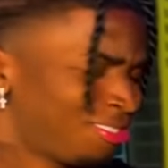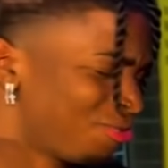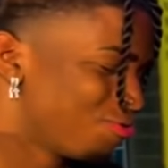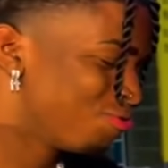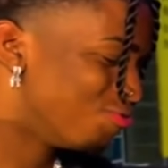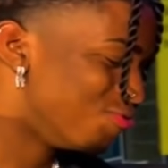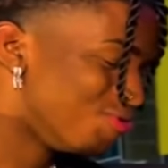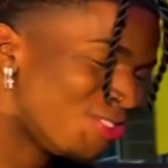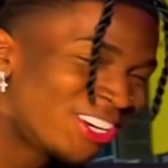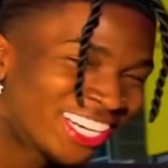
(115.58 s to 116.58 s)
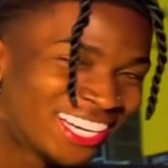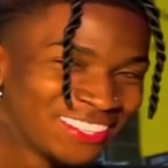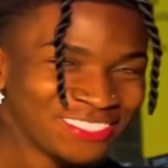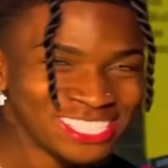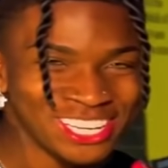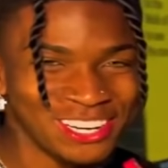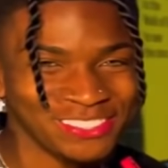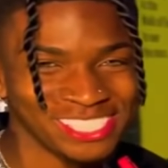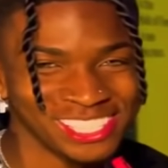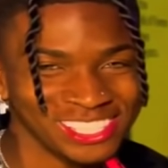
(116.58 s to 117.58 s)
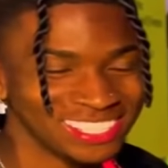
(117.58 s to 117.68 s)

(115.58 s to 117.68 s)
Ooh, okay, for sure, for sure.